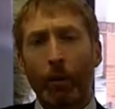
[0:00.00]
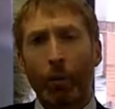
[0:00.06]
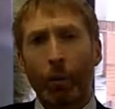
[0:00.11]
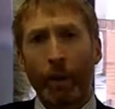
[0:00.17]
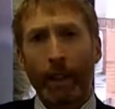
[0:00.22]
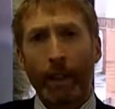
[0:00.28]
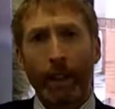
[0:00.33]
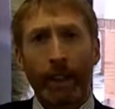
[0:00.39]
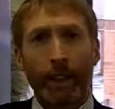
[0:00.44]

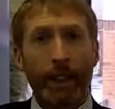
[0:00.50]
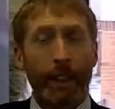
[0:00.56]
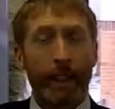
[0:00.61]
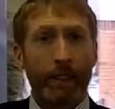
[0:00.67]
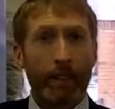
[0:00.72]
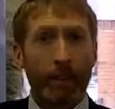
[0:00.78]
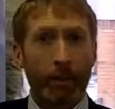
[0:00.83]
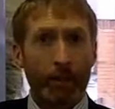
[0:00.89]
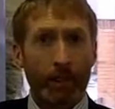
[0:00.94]
When the
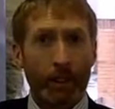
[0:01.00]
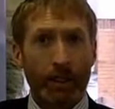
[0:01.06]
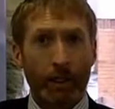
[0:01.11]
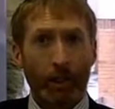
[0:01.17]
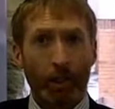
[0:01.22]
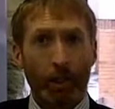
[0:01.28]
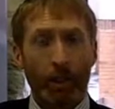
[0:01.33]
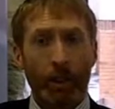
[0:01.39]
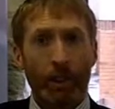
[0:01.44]
case goes to
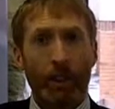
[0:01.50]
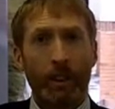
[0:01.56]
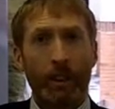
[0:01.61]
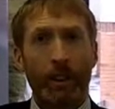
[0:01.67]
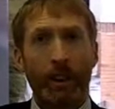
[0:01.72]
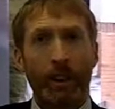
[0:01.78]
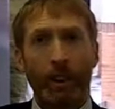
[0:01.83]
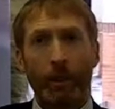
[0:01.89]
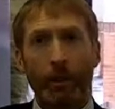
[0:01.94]
court,
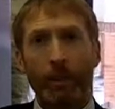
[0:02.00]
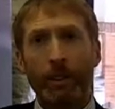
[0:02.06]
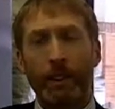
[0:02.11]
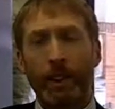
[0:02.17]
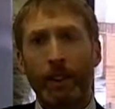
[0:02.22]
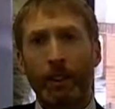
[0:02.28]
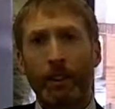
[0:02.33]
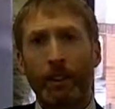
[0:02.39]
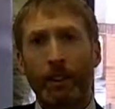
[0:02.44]
they lose
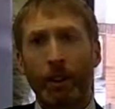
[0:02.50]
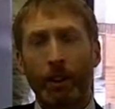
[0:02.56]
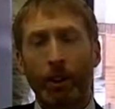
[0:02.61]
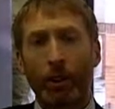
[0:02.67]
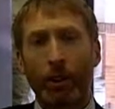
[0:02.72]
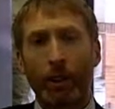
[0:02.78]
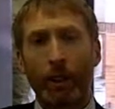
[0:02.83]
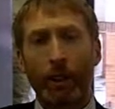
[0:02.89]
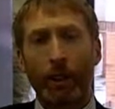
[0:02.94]
that control,